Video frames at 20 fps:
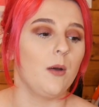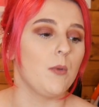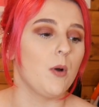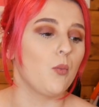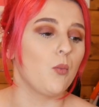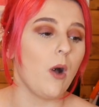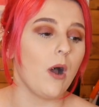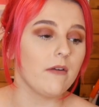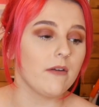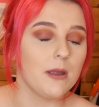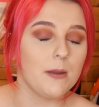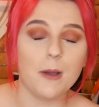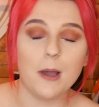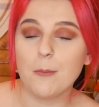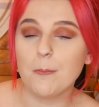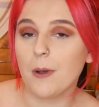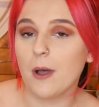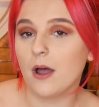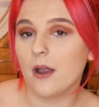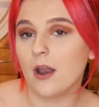worry
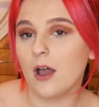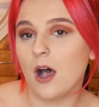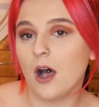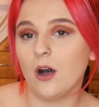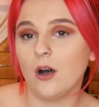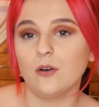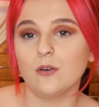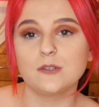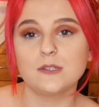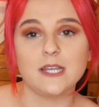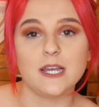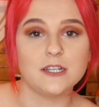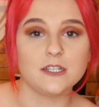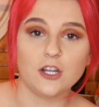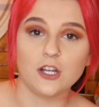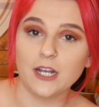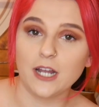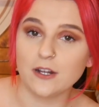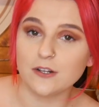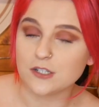about buttonholes. They
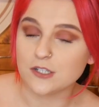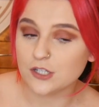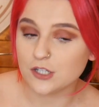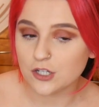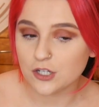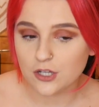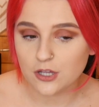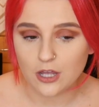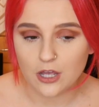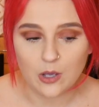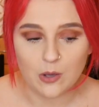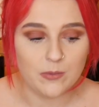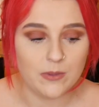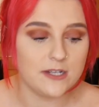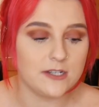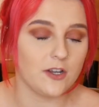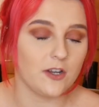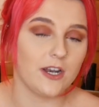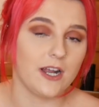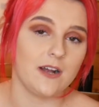don't know how to do them, they
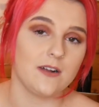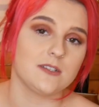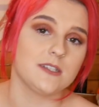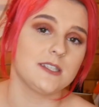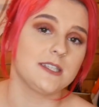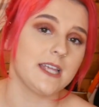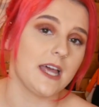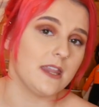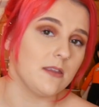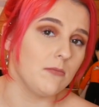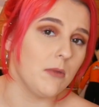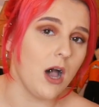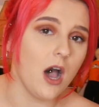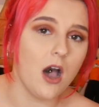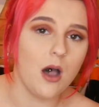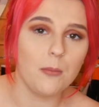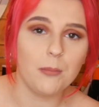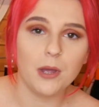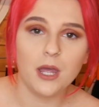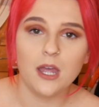don't know how to set them
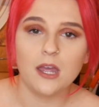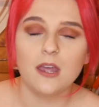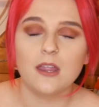up,